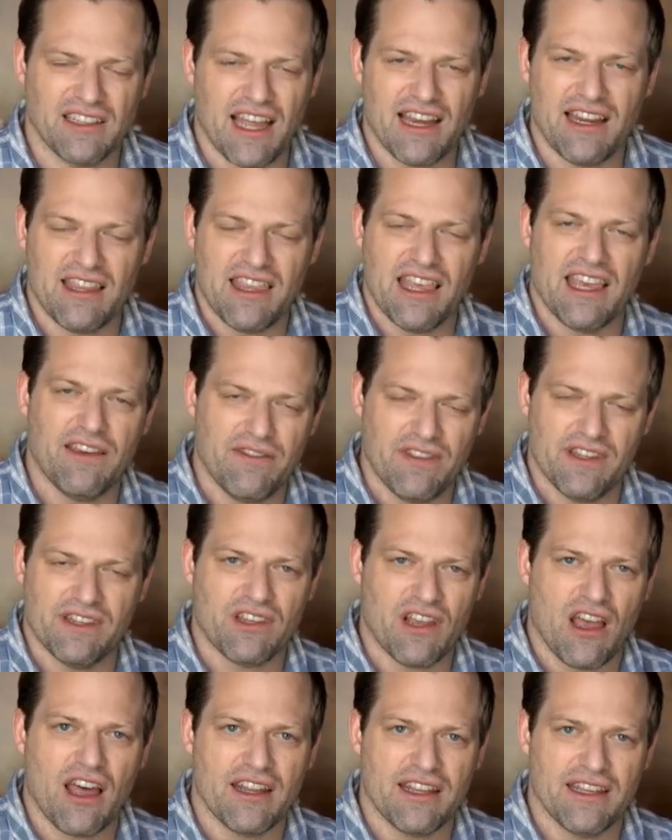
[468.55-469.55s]
Kind of think of
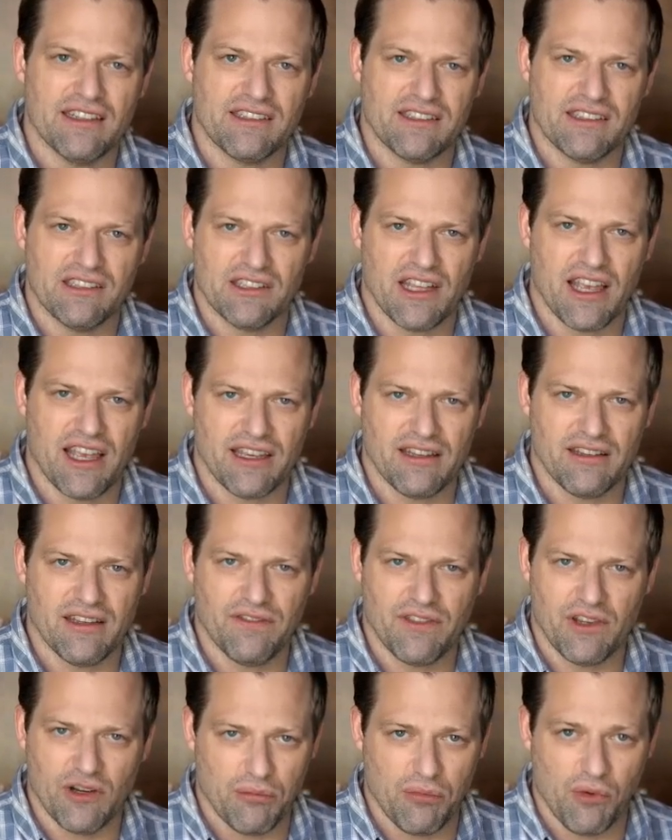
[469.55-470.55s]
this audience as like if they're